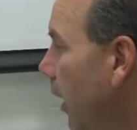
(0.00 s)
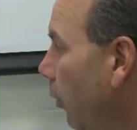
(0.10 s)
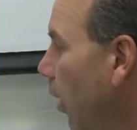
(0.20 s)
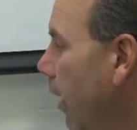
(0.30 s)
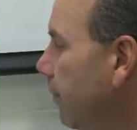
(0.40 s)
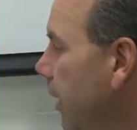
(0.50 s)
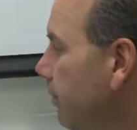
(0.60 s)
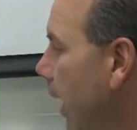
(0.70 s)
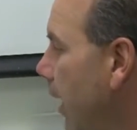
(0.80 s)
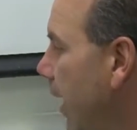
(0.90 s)
And what I
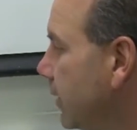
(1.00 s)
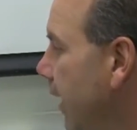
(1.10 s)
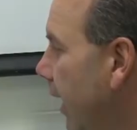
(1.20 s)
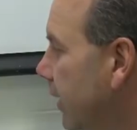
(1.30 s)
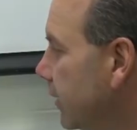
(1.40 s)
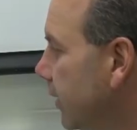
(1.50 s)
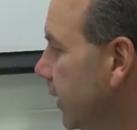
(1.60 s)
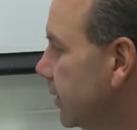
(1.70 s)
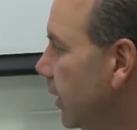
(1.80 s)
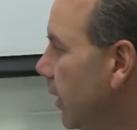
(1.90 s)
mean by that, Zach, is
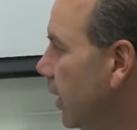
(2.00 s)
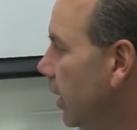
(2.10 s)
this.